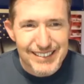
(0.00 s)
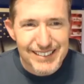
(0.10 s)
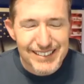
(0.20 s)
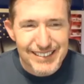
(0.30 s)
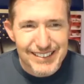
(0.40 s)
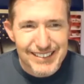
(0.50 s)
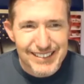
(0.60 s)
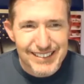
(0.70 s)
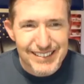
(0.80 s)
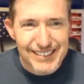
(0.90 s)

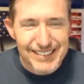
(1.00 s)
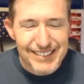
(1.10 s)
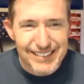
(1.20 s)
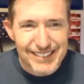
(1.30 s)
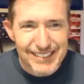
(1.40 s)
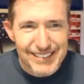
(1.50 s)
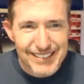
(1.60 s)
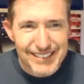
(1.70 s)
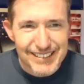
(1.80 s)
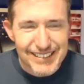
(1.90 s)

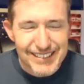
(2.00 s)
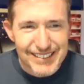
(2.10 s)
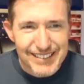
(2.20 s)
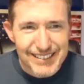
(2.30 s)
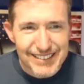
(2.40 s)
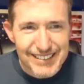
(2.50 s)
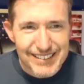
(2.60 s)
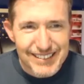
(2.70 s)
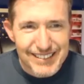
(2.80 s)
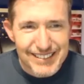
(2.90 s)

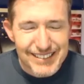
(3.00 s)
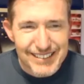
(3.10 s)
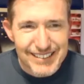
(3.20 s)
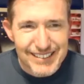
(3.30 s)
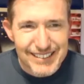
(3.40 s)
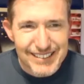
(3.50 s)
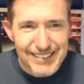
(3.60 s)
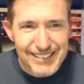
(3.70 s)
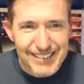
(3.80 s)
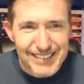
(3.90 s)

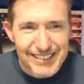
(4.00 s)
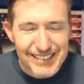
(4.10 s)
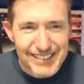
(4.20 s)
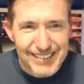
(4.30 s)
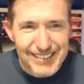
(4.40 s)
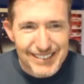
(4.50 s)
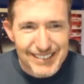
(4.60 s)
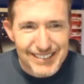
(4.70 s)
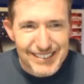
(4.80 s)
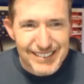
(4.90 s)

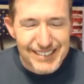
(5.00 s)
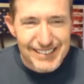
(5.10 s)
(not speaking)